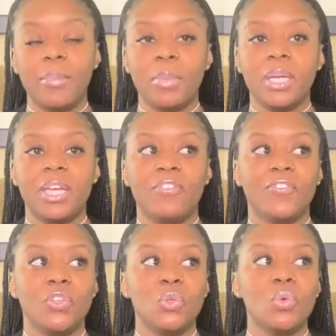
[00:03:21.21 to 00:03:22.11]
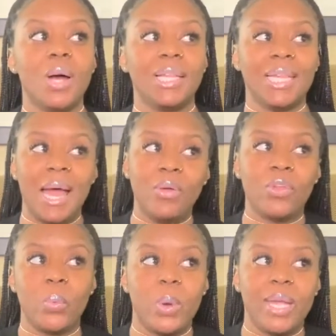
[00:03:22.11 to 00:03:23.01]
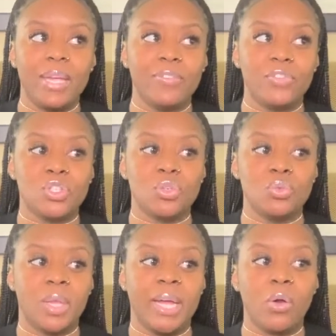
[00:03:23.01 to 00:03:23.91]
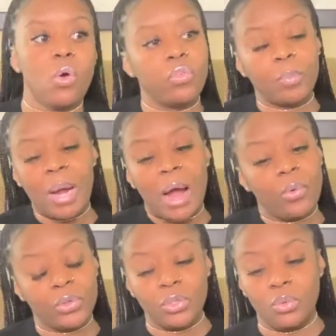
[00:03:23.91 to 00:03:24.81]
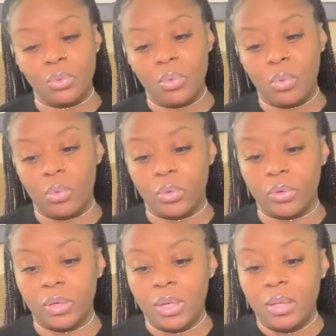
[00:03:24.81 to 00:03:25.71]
But if you allow the wave to like overpower you, or